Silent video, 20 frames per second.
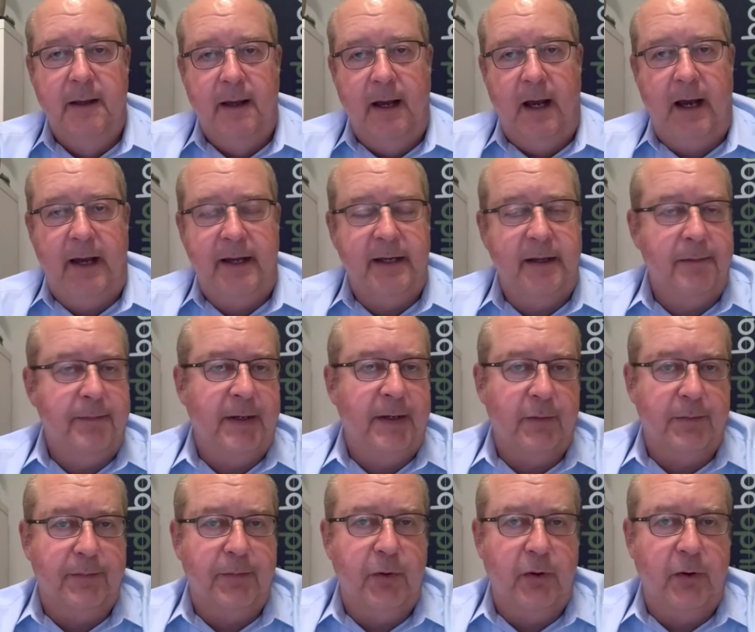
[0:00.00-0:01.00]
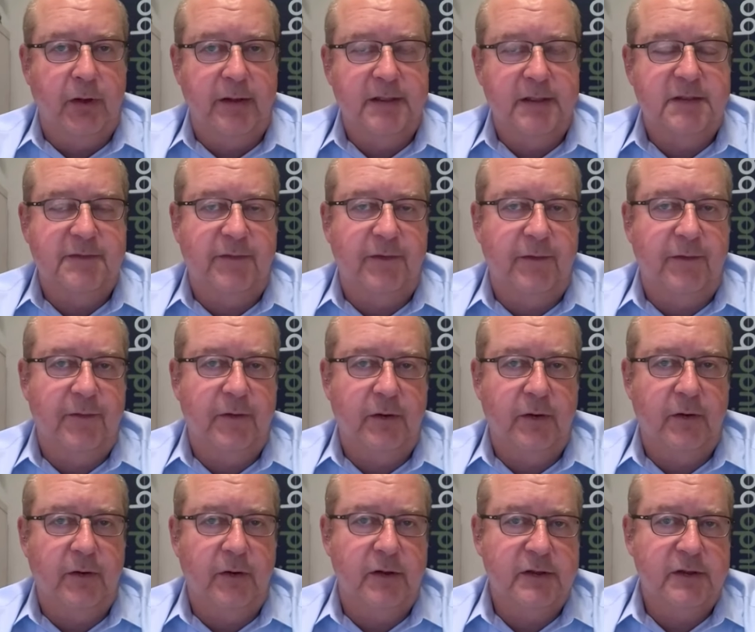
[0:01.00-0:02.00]
I did a big report on this for the Food
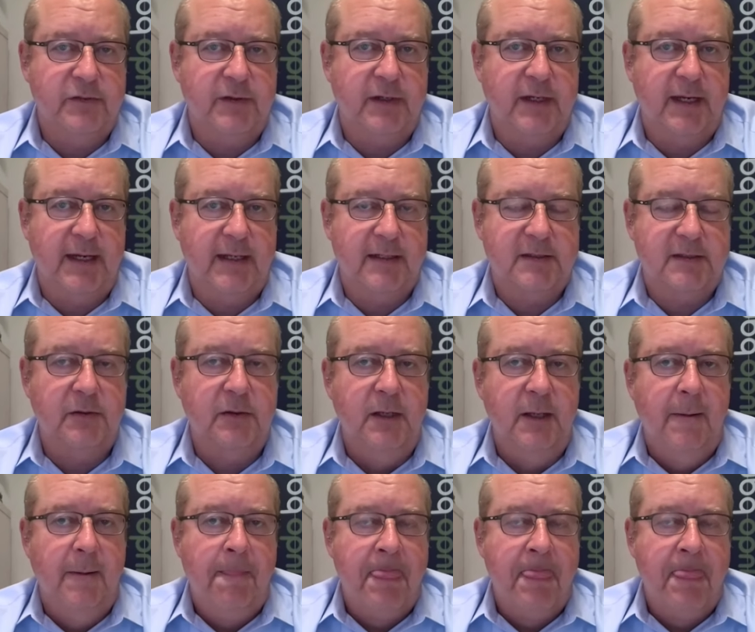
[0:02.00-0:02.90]
and Grocery Council.